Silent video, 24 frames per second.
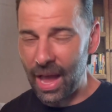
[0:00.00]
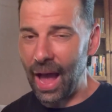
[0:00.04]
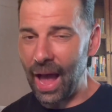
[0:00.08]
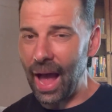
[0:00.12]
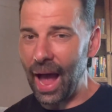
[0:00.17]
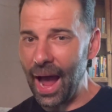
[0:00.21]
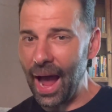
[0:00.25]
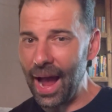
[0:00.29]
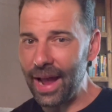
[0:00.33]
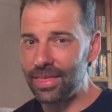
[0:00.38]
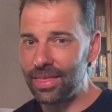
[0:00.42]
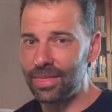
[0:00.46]

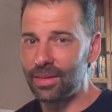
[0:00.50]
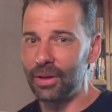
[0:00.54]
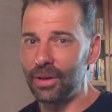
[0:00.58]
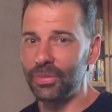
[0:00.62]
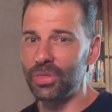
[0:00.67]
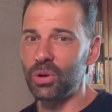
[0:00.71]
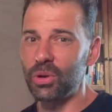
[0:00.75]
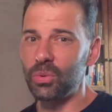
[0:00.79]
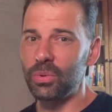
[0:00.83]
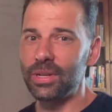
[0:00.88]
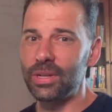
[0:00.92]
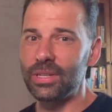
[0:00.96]
I thought
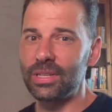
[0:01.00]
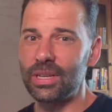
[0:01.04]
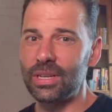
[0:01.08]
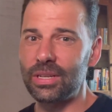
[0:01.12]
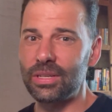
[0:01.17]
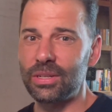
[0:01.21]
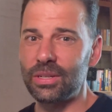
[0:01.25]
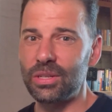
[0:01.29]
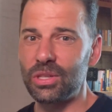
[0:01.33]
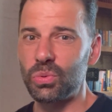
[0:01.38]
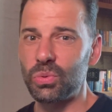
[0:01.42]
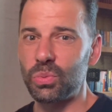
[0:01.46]
the
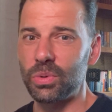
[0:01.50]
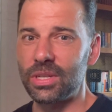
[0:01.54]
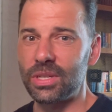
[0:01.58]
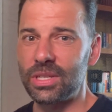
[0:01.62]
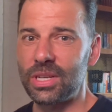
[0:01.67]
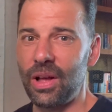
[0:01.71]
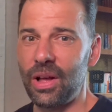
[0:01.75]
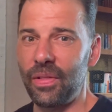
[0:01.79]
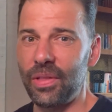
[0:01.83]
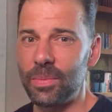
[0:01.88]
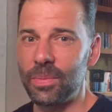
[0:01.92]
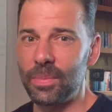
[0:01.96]
resistance was
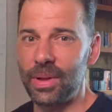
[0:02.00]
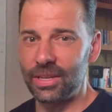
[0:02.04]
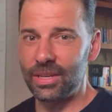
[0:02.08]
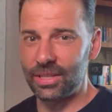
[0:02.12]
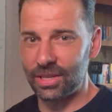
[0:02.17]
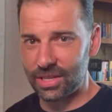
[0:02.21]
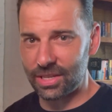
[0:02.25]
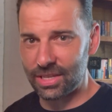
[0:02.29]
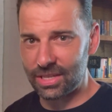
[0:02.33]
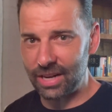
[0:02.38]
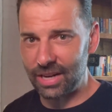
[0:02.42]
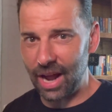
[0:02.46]
telling me to
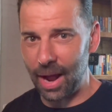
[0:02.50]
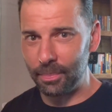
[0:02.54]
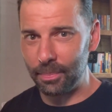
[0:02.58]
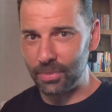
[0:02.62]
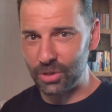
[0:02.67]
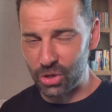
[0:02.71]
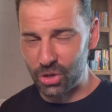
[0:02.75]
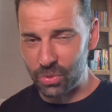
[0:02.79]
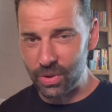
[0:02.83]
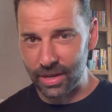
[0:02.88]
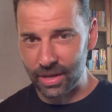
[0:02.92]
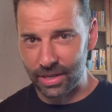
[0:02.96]
stop
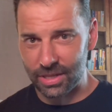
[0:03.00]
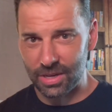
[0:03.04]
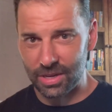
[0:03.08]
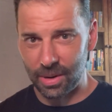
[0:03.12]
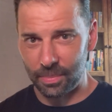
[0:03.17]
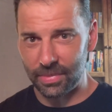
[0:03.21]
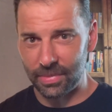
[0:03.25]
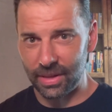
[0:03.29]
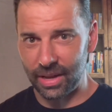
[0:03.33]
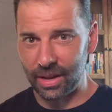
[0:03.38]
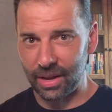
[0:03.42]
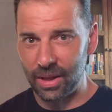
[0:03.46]
doing
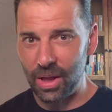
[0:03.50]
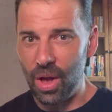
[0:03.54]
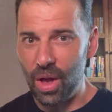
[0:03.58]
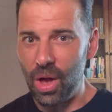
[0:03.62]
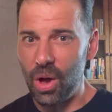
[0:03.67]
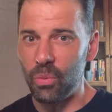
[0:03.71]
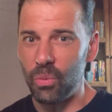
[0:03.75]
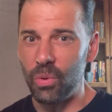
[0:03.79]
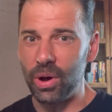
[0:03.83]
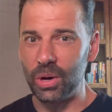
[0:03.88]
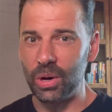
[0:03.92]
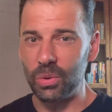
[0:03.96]
something
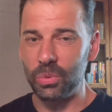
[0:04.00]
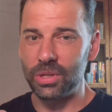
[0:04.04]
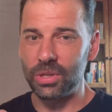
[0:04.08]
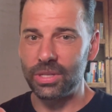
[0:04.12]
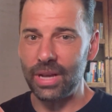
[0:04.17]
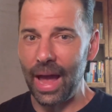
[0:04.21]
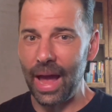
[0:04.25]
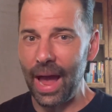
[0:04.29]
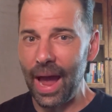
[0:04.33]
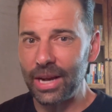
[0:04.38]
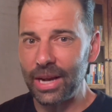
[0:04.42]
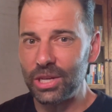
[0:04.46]
when it was
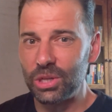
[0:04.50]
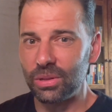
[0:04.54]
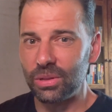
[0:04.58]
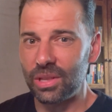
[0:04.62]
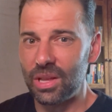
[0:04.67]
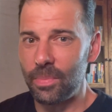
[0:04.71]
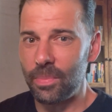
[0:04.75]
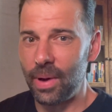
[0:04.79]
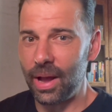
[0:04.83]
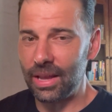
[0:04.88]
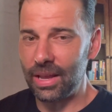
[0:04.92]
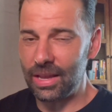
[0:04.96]
actually
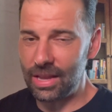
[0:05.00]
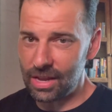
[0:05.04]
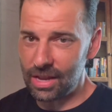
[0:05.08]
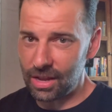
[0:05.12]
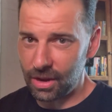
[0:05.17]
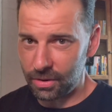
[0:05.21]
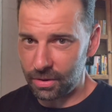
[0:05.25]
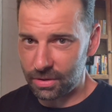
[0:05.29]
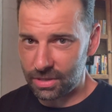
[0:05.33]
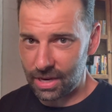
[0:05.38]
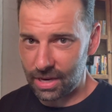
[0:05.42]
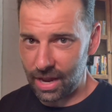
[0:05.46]
my
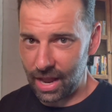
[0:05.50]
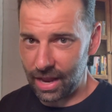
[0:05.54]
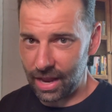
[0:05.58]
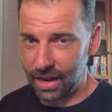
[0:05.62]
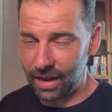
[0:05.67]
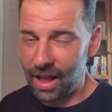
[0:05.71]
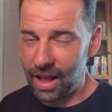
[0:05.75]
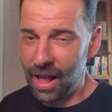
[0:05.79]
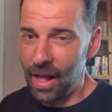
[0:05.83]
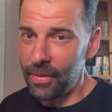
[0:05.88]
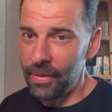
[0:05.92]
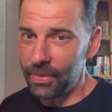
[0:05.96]
ego saying,
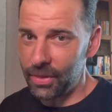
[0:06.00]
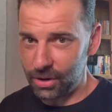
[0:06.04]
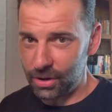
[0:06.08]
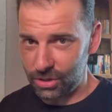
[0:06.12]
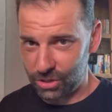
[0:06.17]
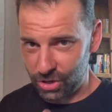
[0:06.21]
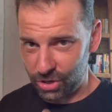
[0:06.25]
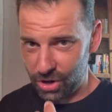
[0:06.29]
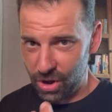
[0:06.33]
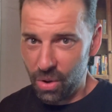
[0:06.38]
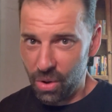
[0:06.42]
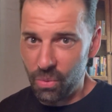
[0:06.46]
there's
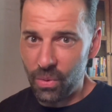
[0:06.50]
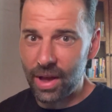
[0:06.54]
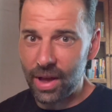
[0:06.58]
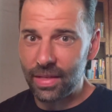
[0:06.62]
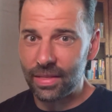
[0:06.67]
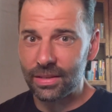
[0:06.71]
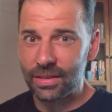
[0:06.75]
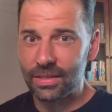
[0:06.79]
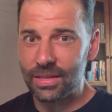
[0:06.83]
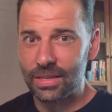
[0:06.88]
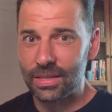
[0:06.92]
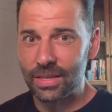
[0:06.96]
no way
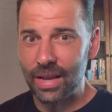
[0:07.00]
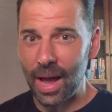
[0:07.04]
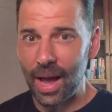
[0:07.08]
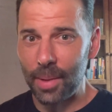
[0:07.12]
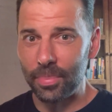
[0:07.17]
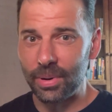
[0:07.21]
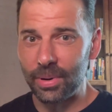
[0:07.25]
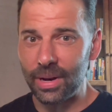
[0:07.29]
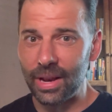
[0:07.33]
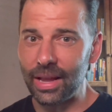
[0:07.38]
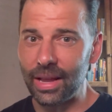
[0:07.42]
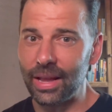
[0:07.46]
this is
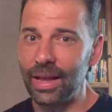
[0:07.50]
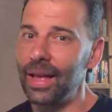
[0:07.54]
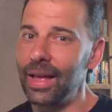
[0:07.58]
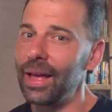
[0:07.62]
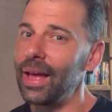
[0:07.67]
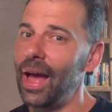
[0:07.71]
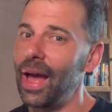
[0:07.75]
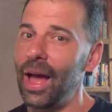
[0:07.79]
happening.